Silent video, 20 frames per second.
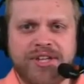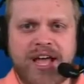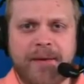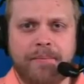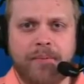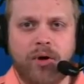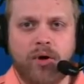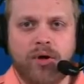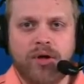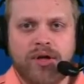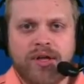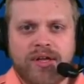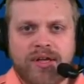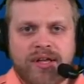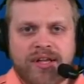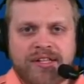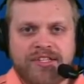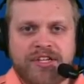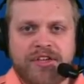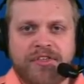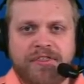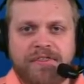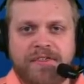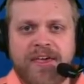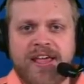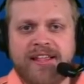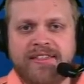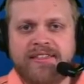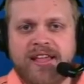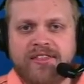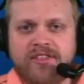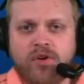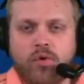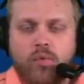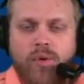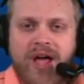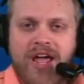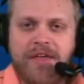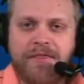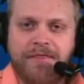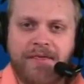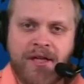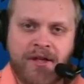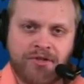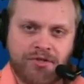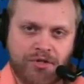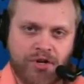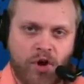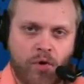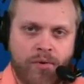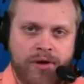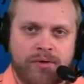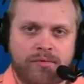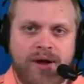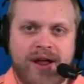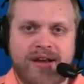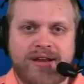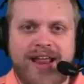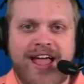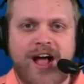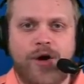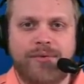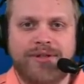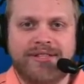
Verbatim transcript: Temple, do you think that the way things are going right now,